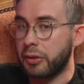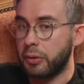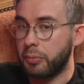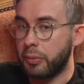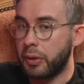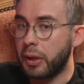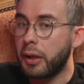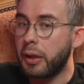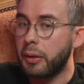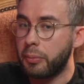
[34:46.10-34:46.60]
a
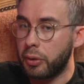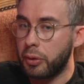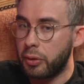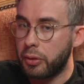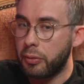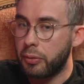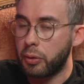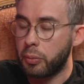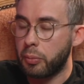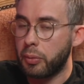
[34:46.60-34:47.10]
really
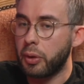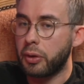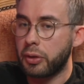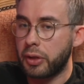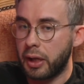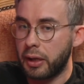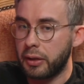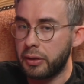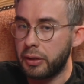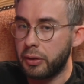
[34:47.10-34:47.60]
beautiful
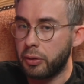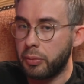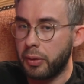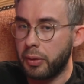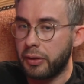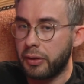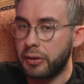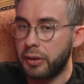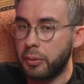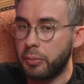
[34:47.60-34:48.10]
project in the
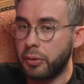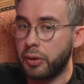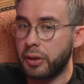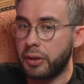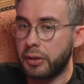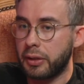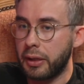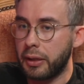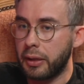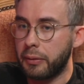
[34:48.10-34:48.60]
Rust
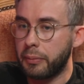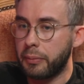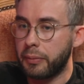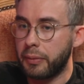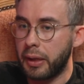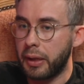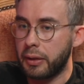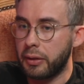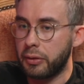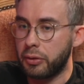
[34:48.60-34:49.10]
community,
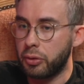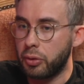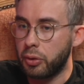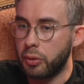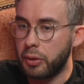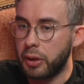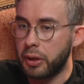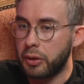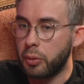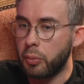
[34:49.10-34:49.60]
and it's
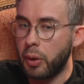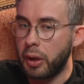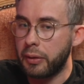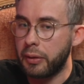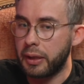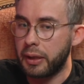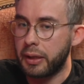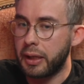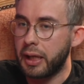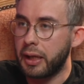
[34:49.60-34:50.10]
truly the one
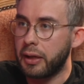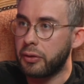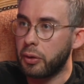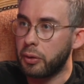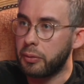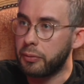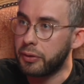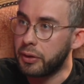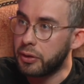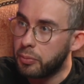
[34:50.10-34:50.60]
that kicked
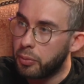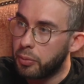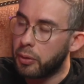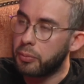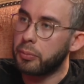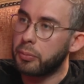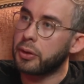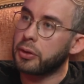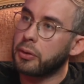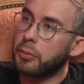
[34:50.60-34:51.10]
off this
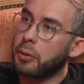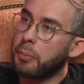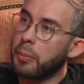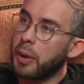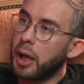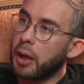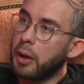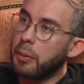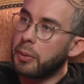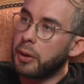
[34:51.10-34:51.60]
movement of
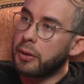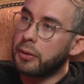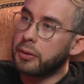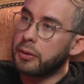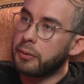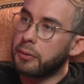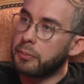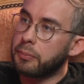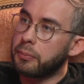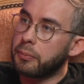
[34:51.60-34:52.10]

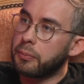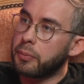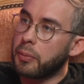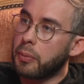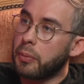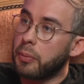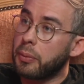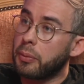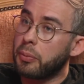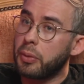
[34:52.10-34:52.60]
empowerment.
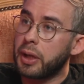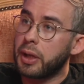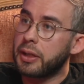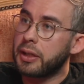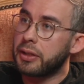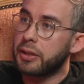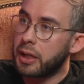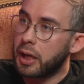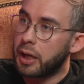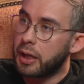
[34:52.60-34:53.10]

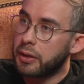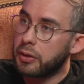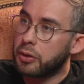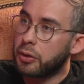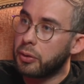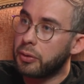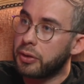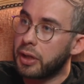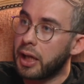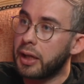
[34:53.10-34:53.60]
Redesign
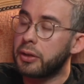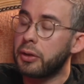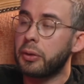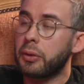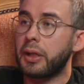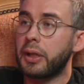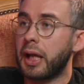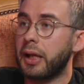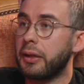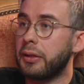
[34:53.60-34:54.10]
new data
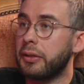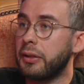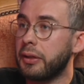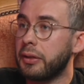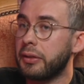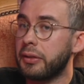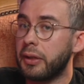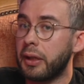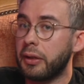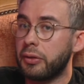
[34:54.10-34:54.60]

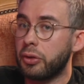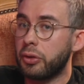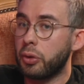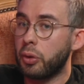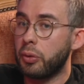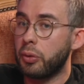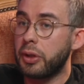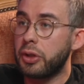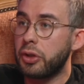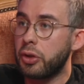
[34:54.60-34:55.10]
analysis and
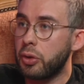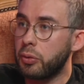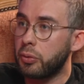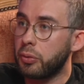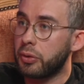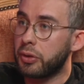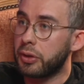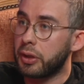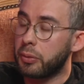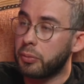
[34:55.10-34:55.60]
storage
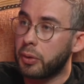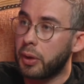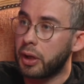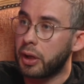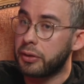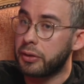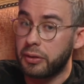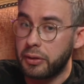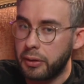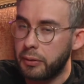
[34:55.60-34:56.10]
tools in
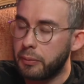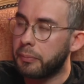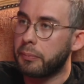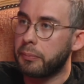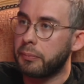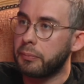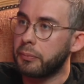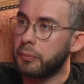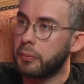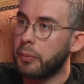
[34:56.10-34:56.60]
Rust,
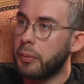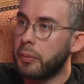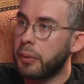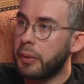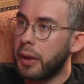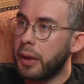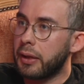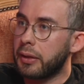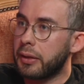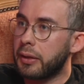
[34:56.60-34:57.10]

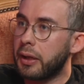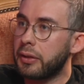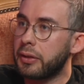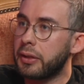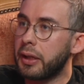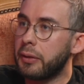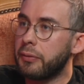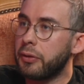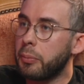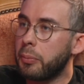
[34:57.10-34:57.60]
and thus
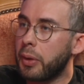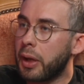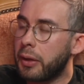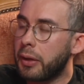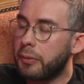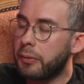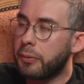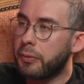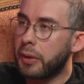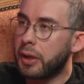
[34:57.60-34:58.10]
give a breath
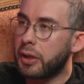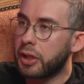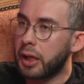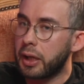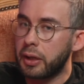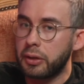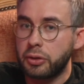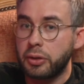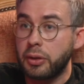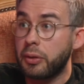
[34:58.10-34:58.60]
of fresh
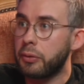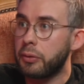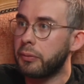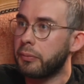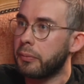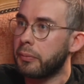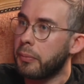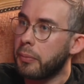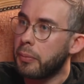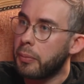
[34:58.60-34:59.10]
air to
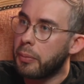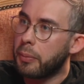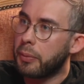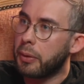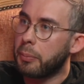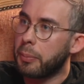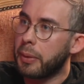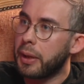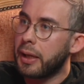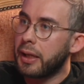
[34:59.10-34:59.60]

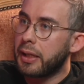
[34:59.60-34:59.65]
the big